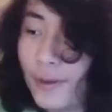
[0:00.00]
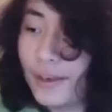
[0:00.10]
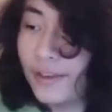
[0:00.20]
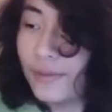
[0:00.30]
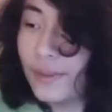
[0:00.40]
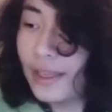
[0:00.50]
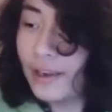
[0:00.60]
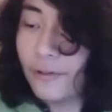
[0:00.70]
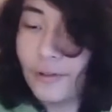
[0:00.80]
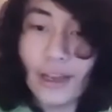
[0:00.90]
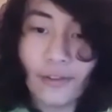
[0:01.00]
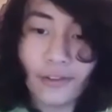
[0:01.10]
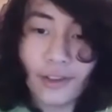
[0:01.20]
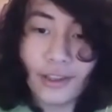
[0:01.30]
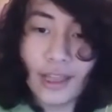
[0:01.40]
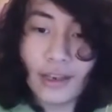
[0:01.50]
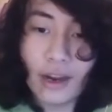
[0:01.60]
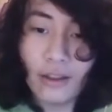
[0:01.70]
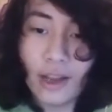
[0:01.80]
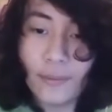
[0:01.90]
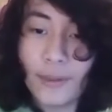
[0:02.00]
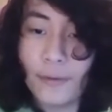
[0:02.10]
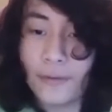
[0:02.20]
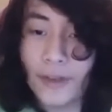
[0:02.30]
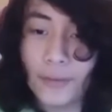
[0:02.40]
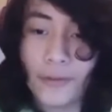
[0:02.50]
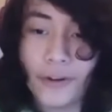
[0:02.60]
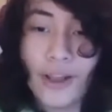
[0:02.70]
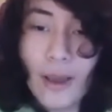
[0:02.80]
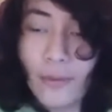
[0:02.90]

but it's something creative, something that not a lot of people have done before.